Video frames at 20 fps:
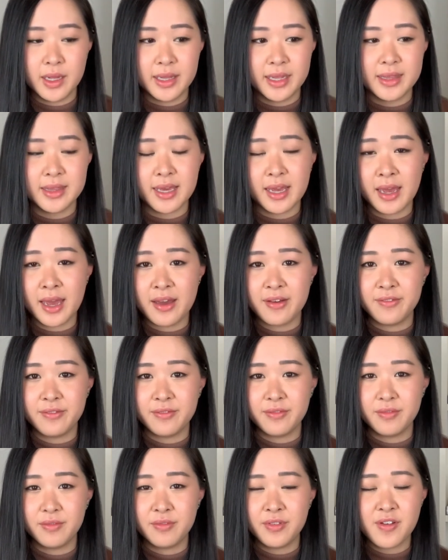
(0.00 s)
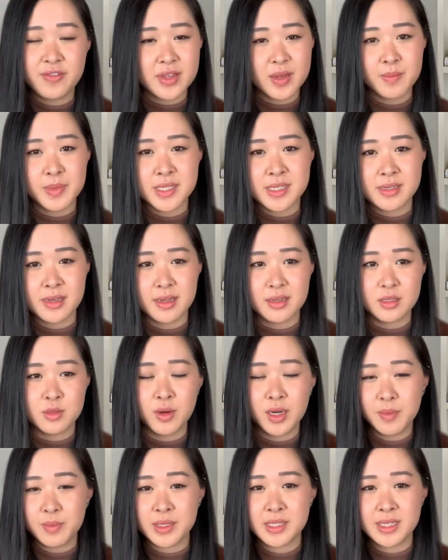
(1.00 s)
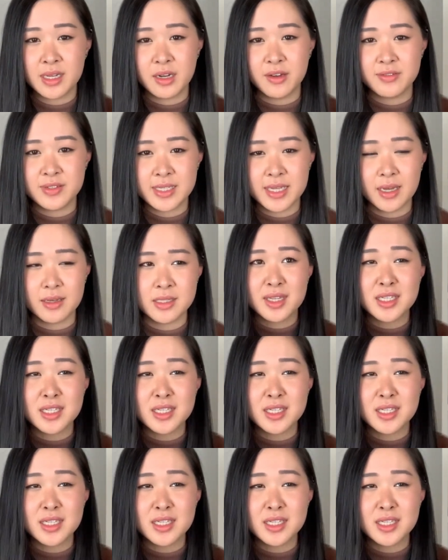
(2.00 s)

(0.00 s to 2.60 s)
and they have 15%, 20% off sales.